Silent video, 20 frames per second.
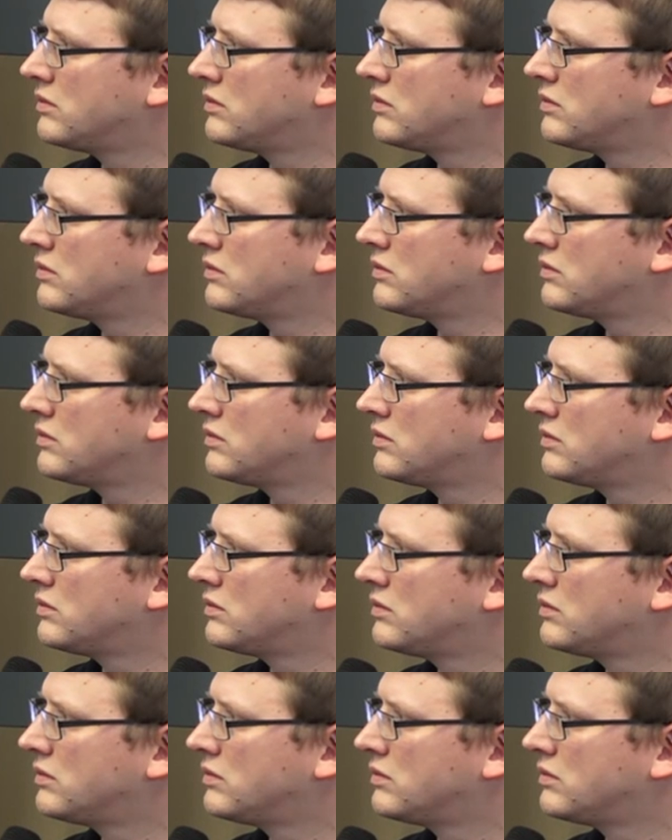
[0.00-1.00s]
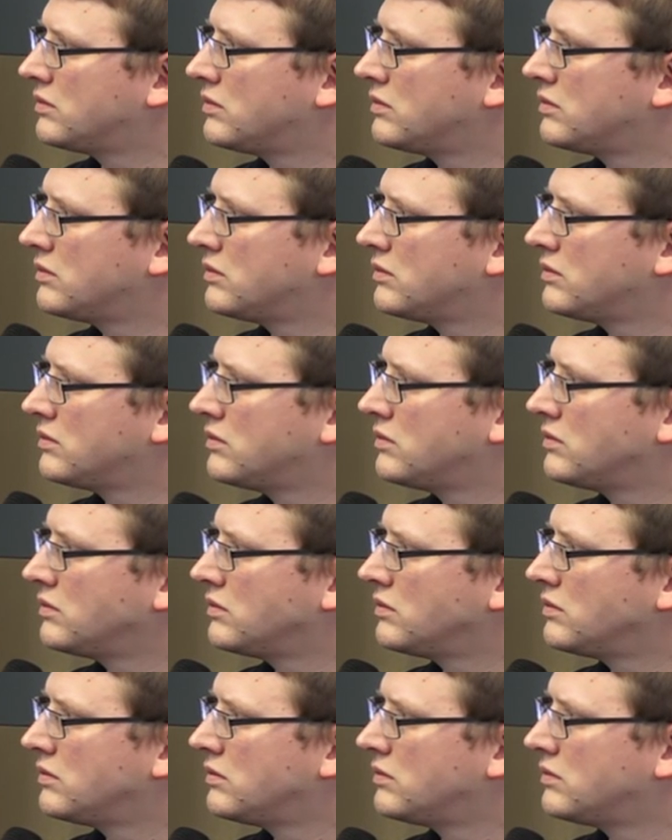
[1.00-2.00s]

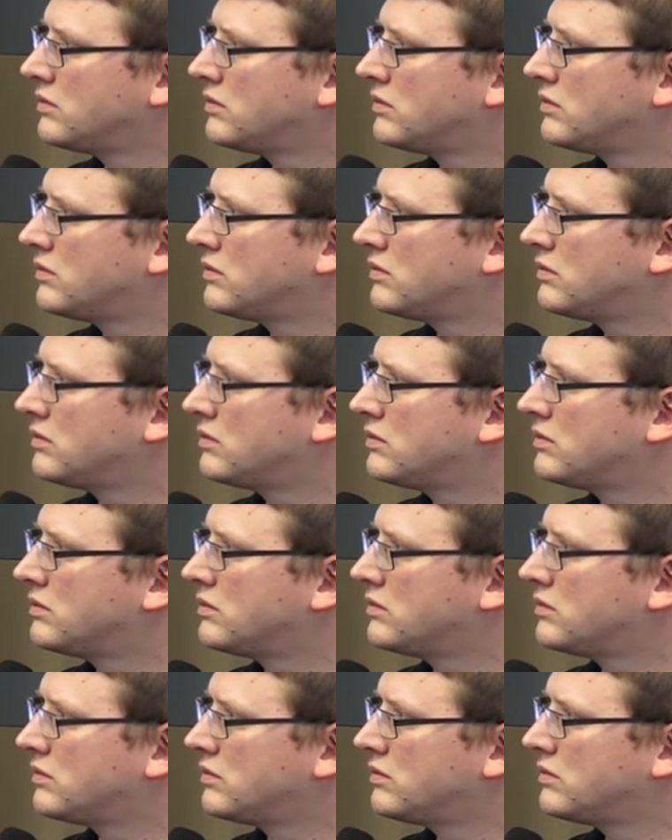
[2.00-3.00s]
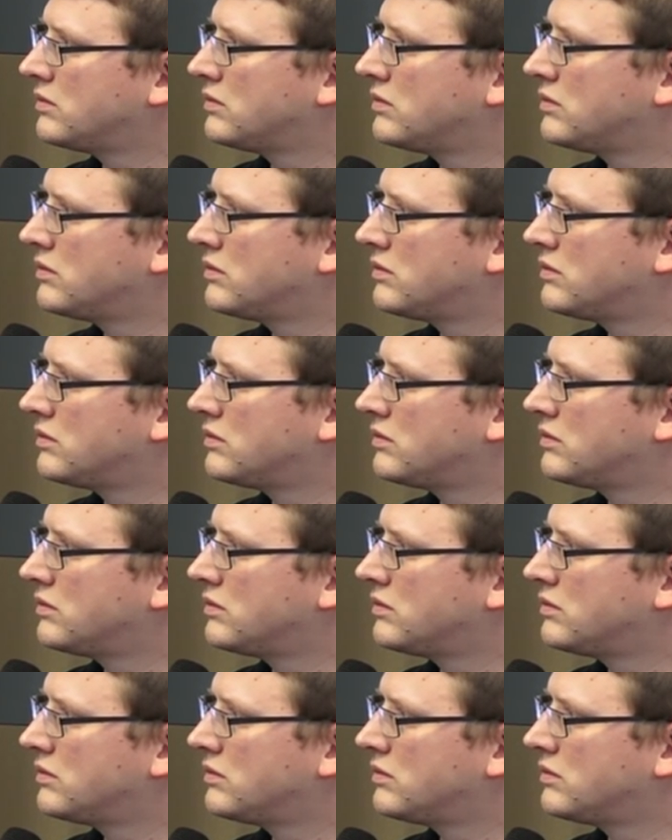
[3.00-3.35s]
This person isn't speaking.